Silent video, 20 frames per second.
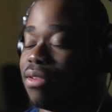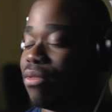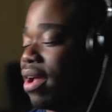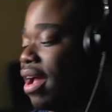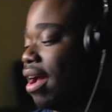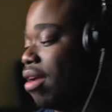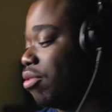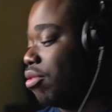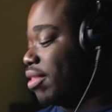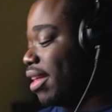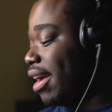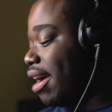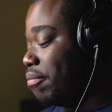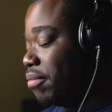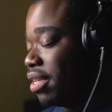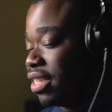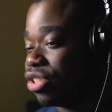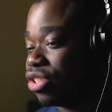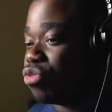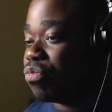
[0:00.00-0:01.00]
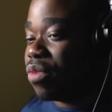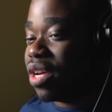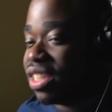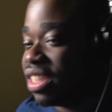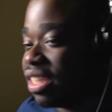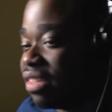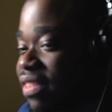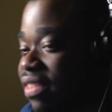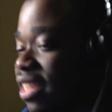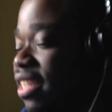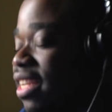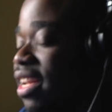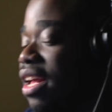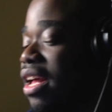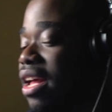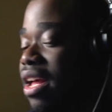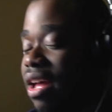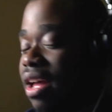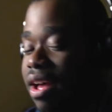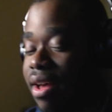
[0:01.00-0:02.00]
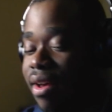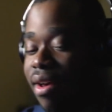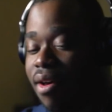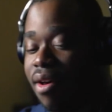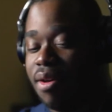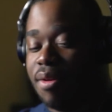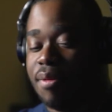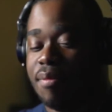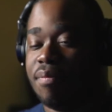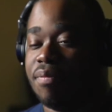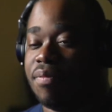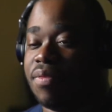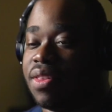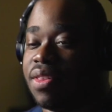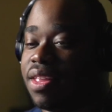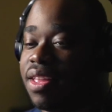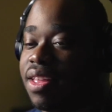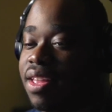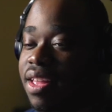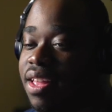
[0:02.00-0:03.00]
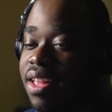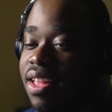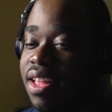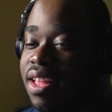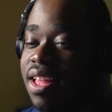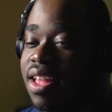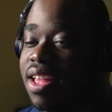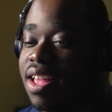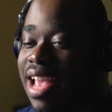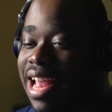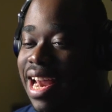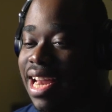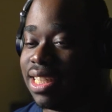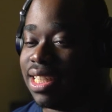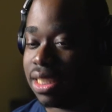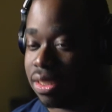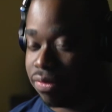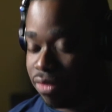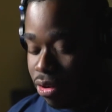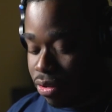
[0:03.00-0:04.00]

I don't think I missed too much of it. It had just froze.